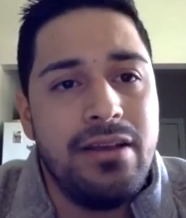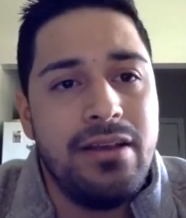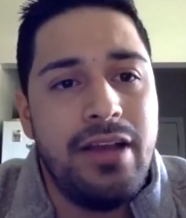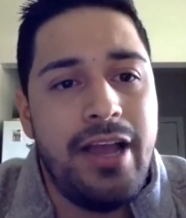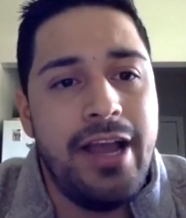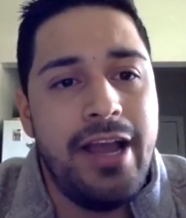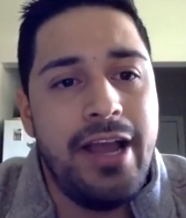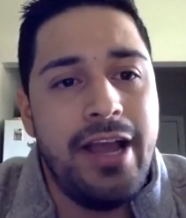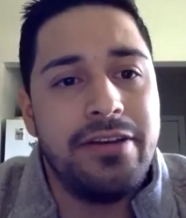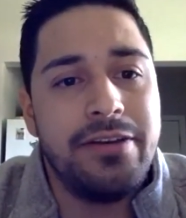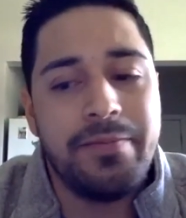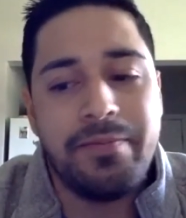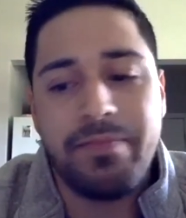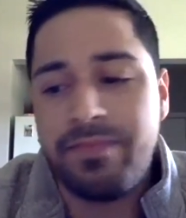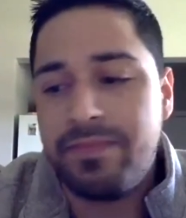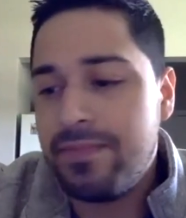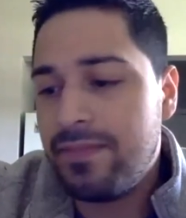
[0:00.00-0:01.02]
And
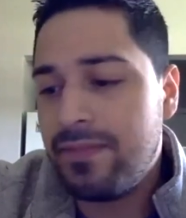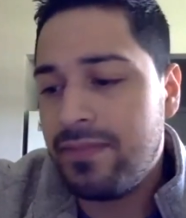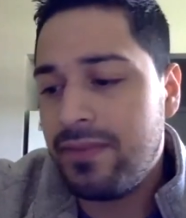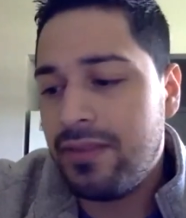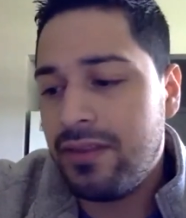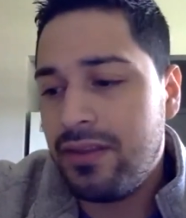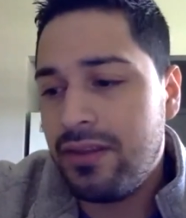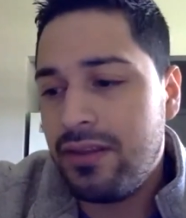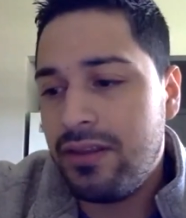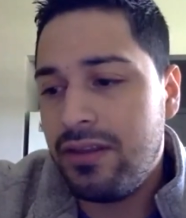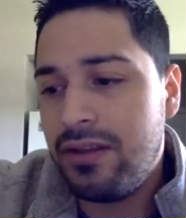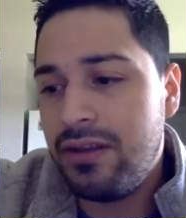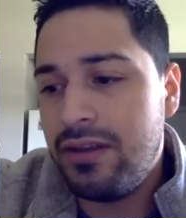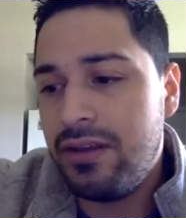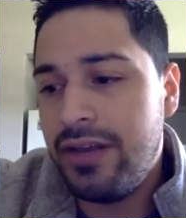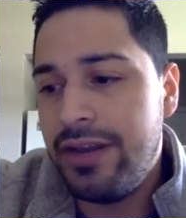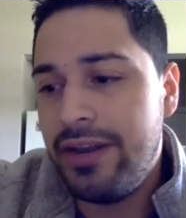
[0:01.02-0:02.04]

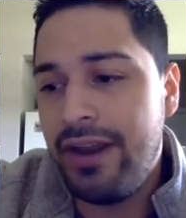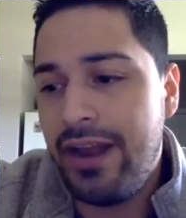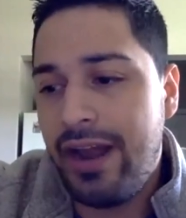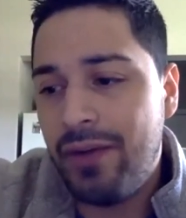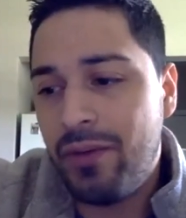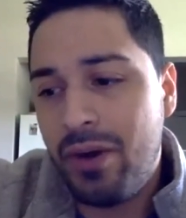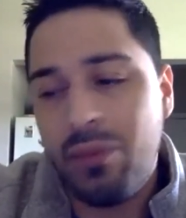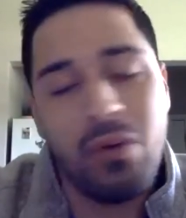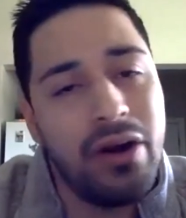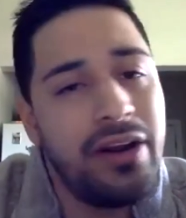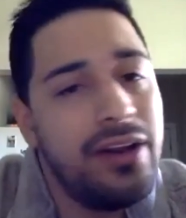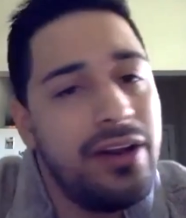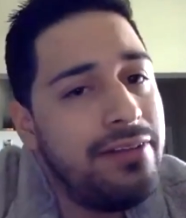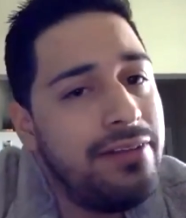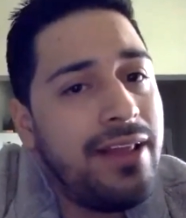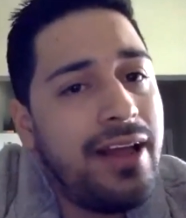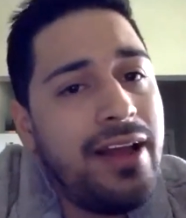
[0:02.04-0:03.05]
and I, I want to
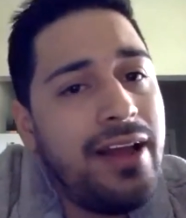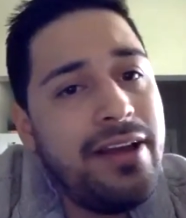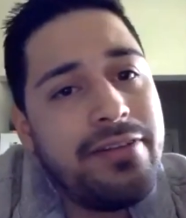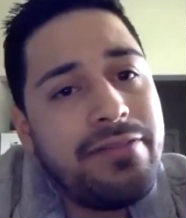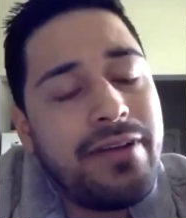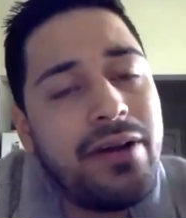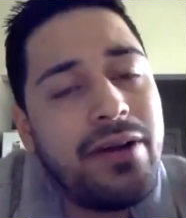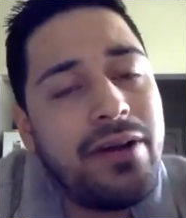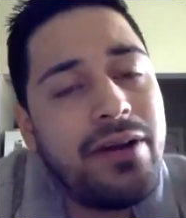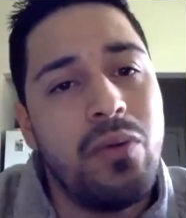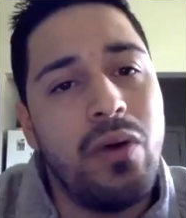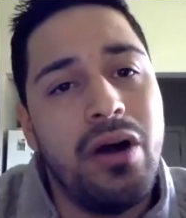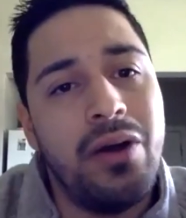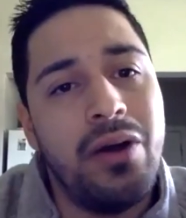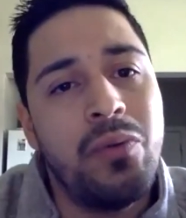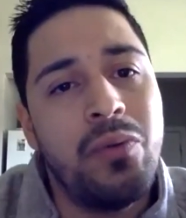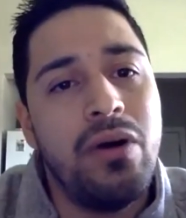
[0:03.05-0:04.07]
live life. I, I,
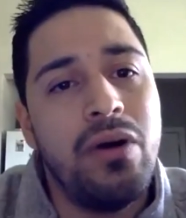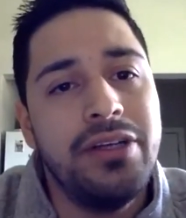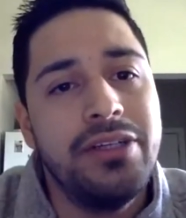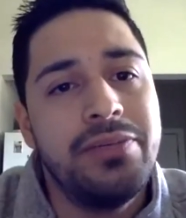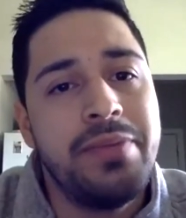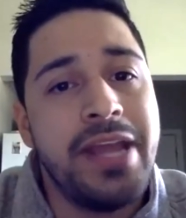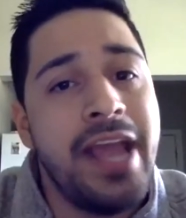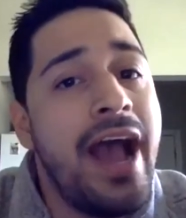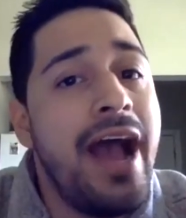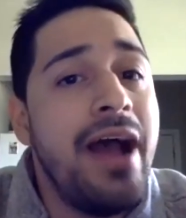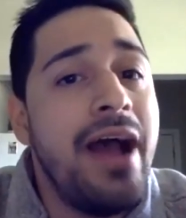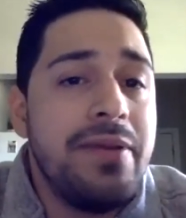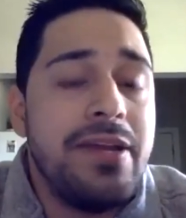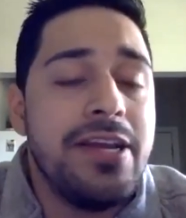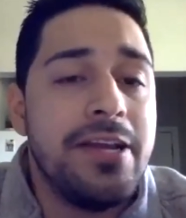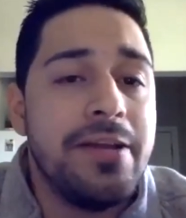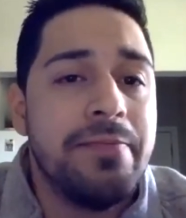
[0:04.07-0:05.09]
want, I want to be
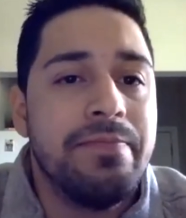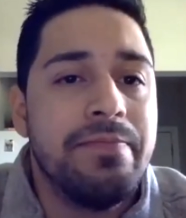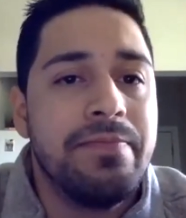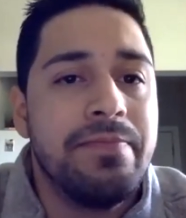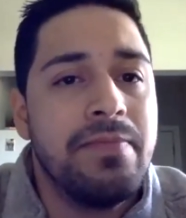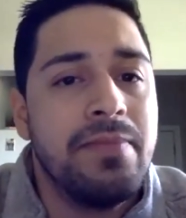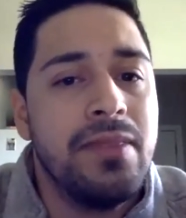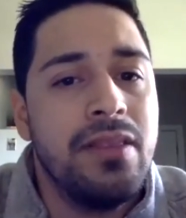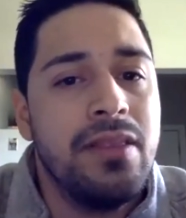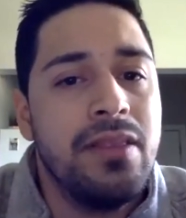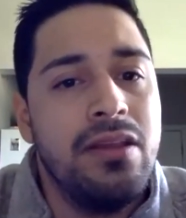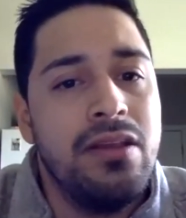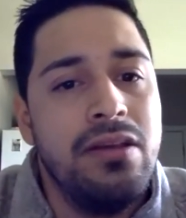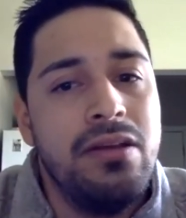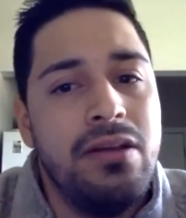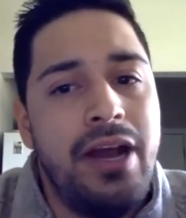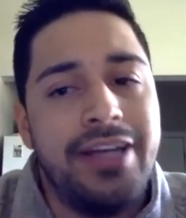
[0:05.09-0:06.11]
happy.
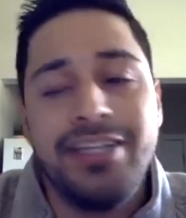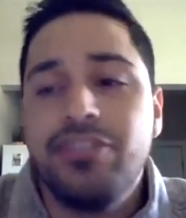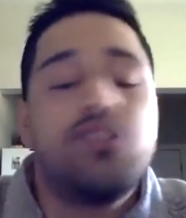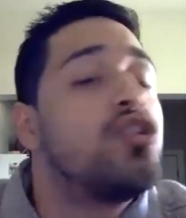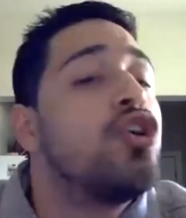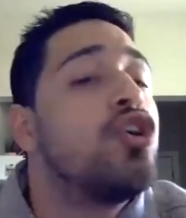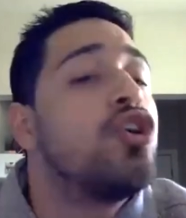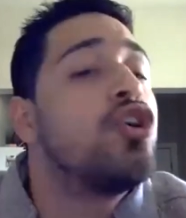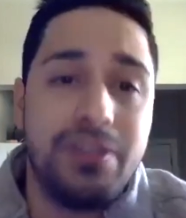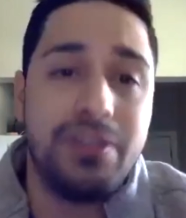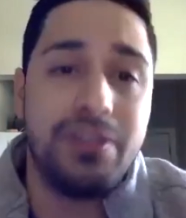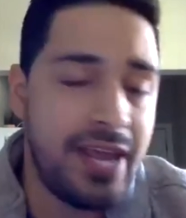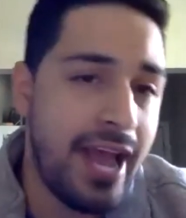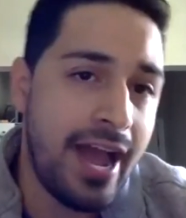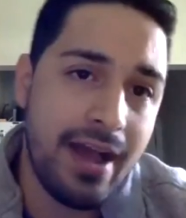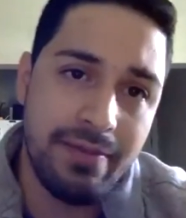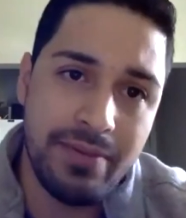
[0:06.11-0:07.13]
I deserve to be
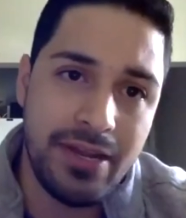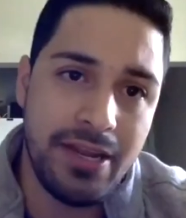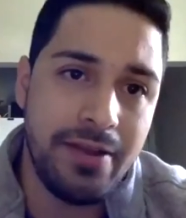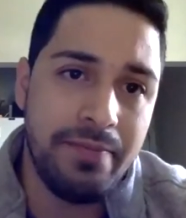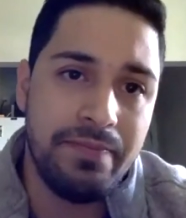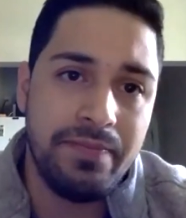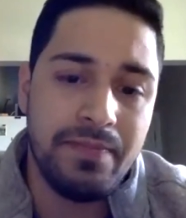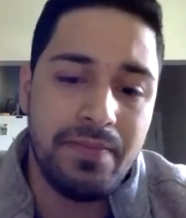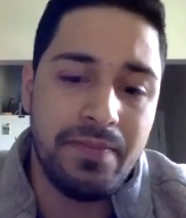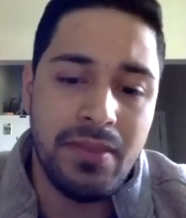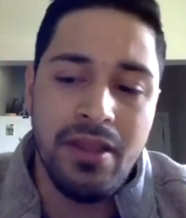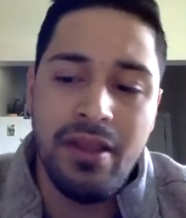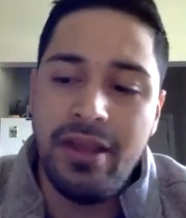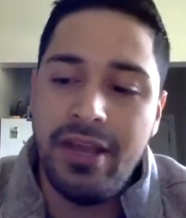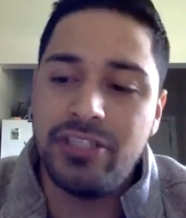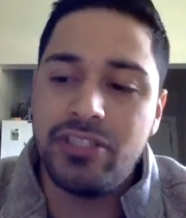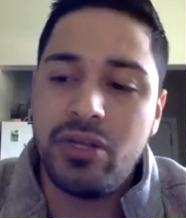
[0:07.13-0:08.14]
happy.
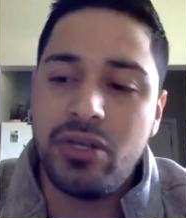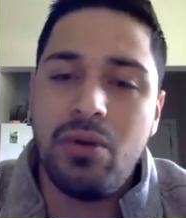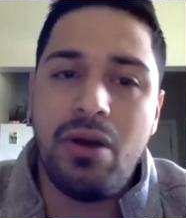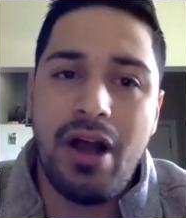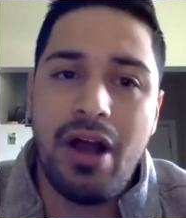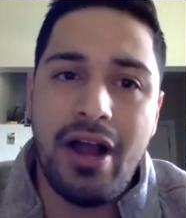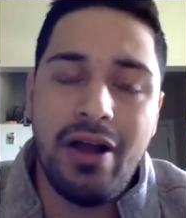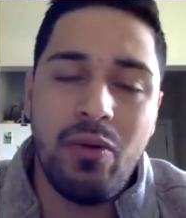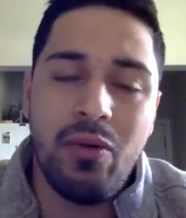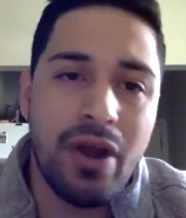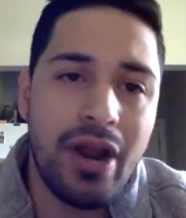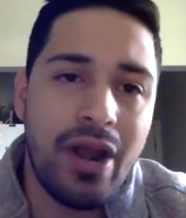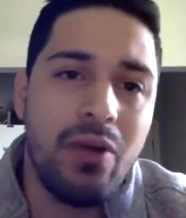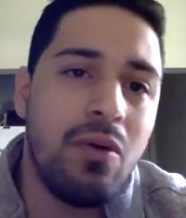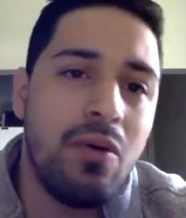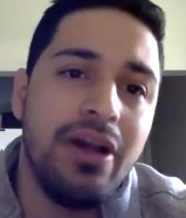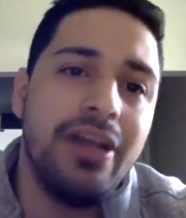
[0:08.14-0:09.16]
And so what I
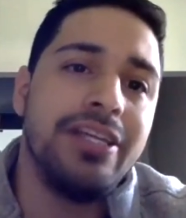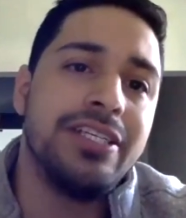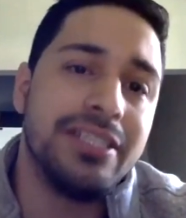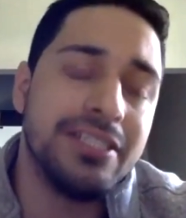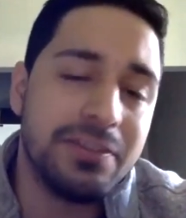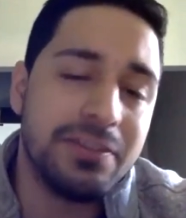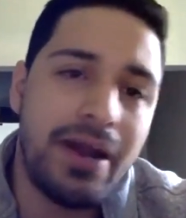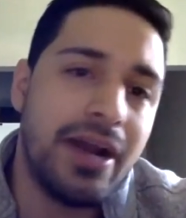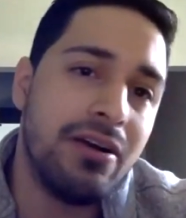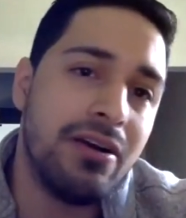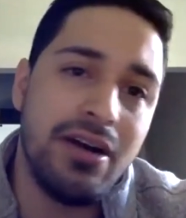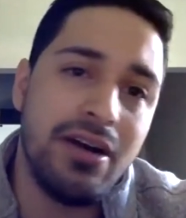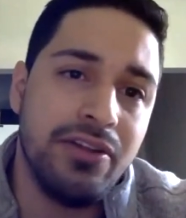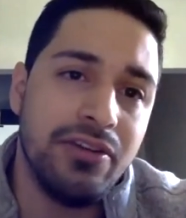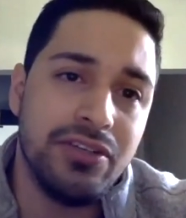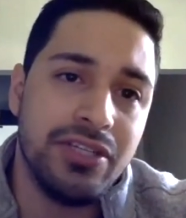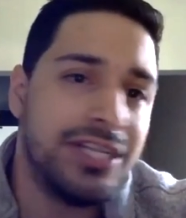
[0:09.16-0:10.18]
want is inspire
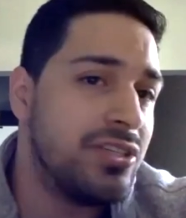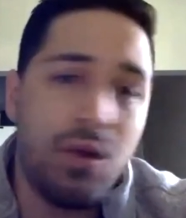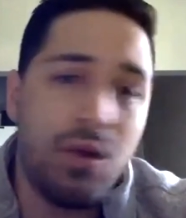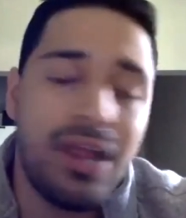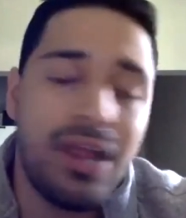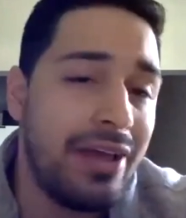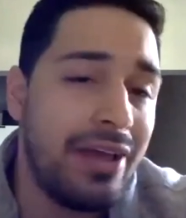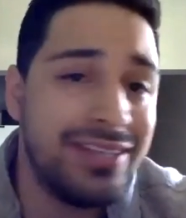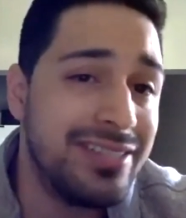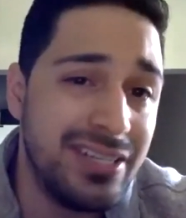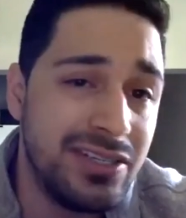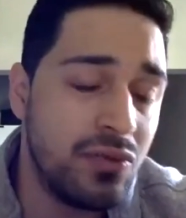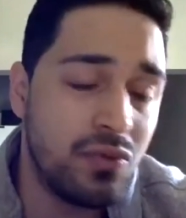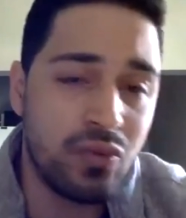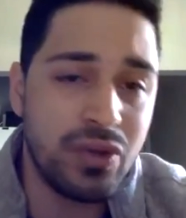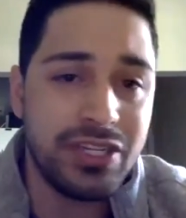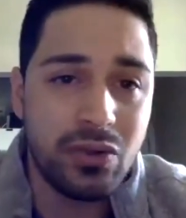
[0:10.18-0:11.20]
others. That's all I, that's is
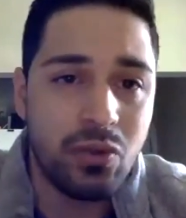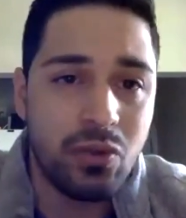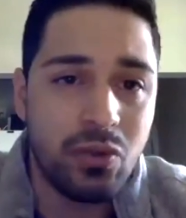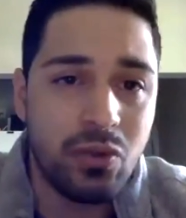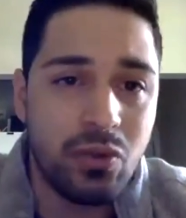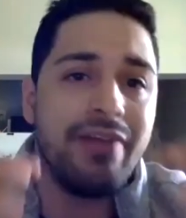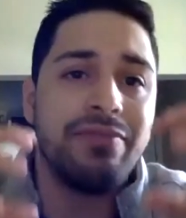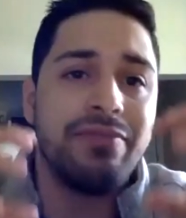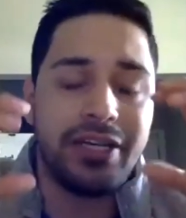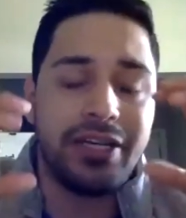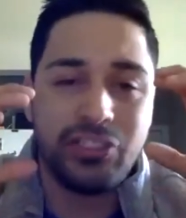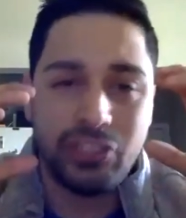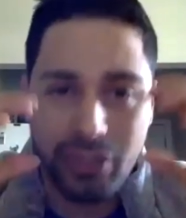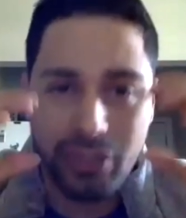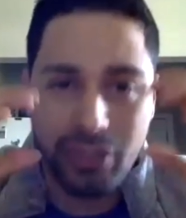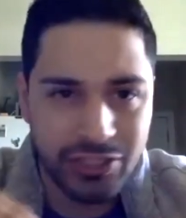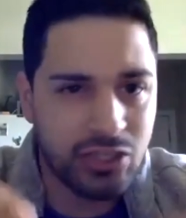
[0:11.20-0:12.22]
the reason why I, I,
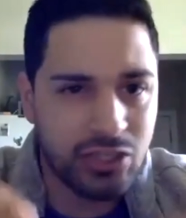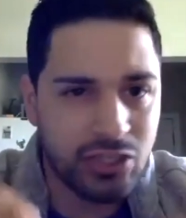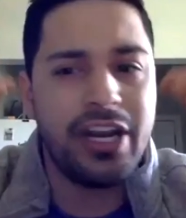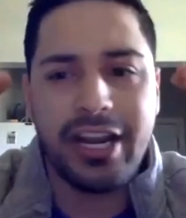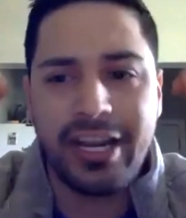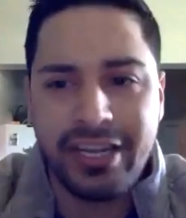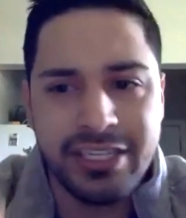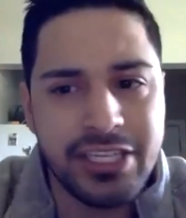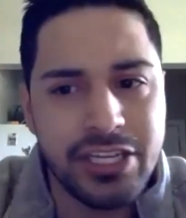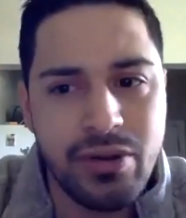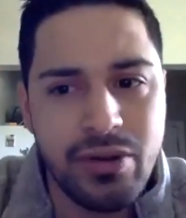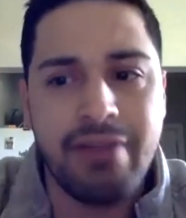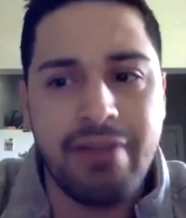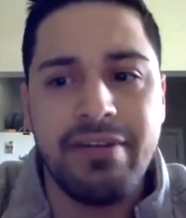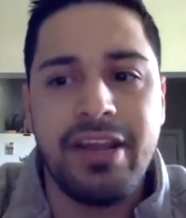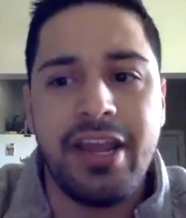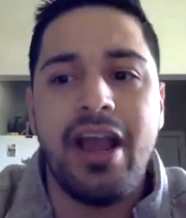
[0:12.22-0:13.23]
I started and I continue to
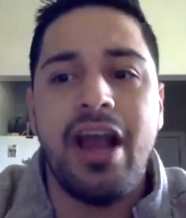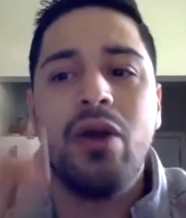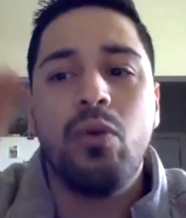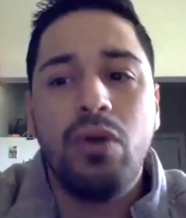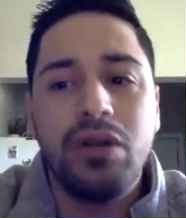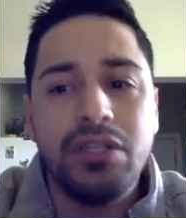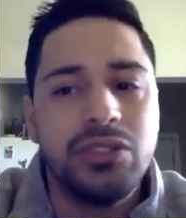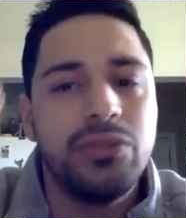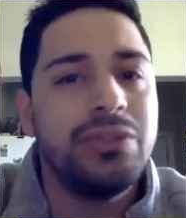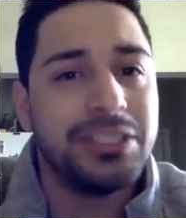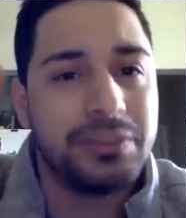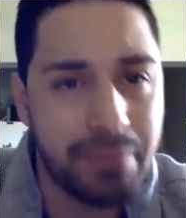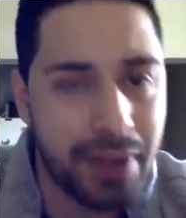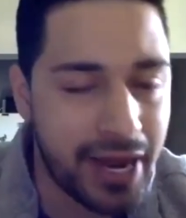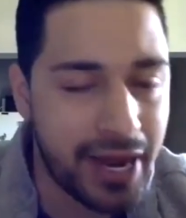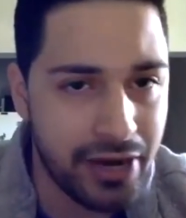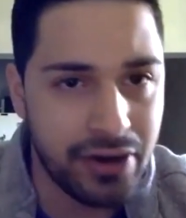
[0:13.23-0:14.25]
advocate. I want to
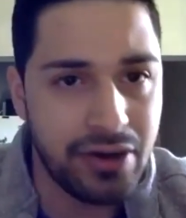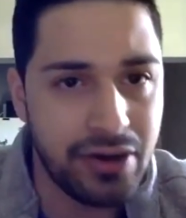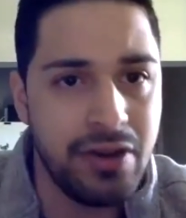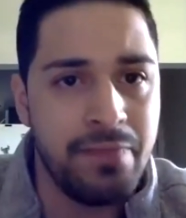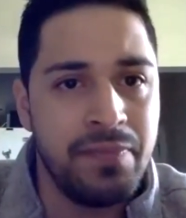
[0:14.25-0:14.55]
inspire.